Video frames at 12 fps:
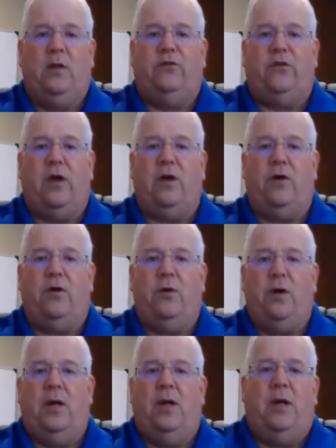
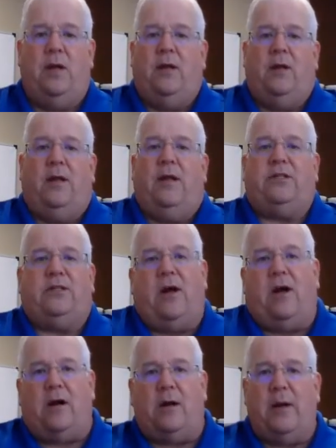So let's
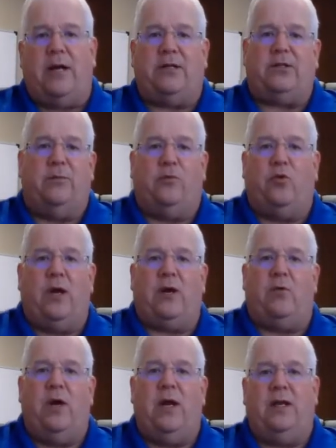talk about some
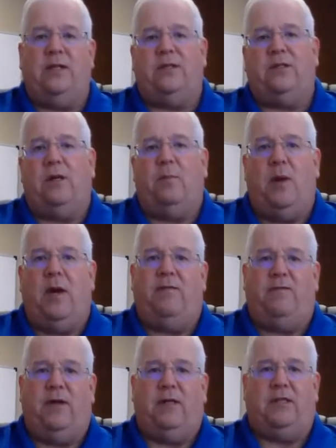quick wins and
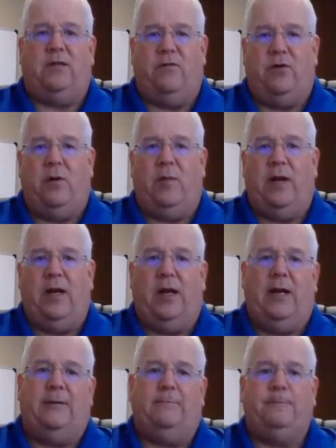benefits of RBI.
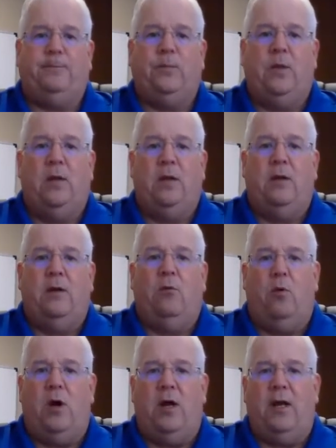
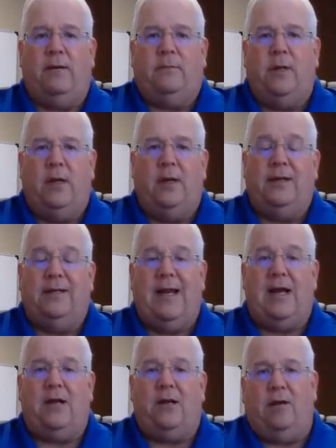One,
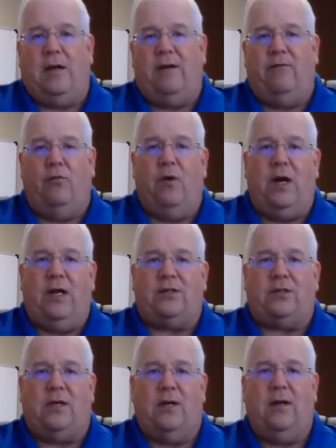now you have
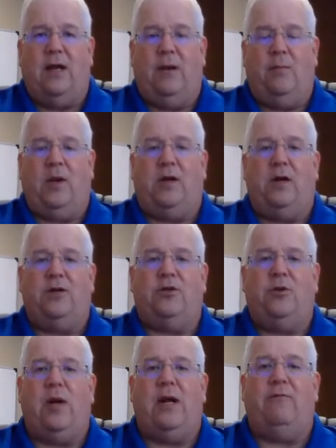risk, and
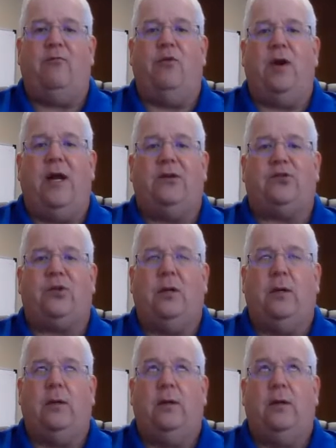because you have
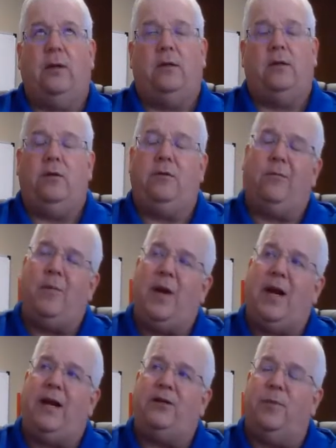risk, you can
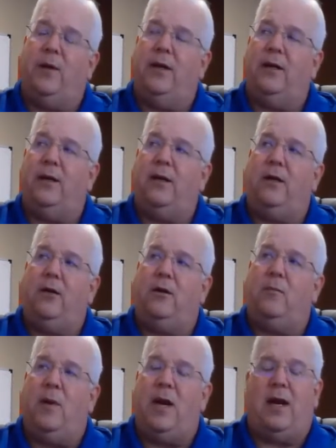manage
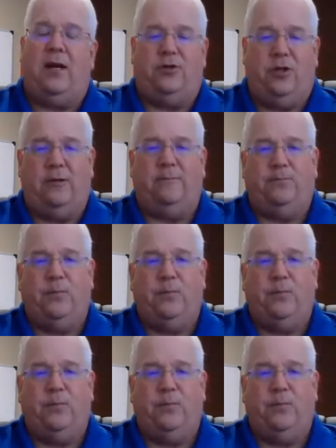it.